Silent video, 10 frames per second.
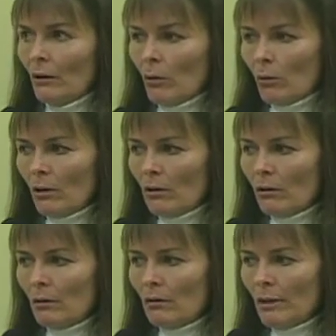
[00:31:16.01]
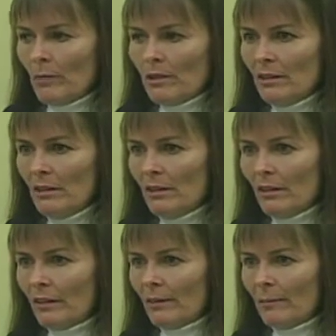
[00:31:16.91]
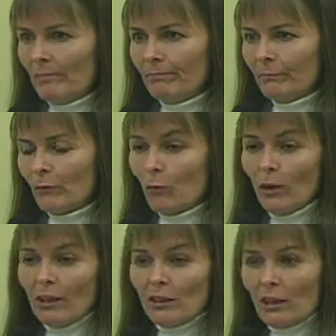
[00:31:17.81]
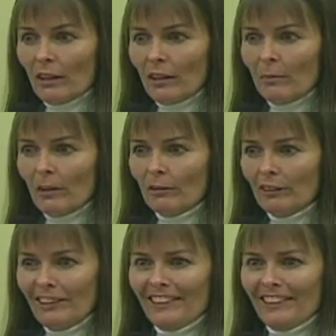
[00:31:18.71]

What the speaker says: well, let me see. What are you talking about?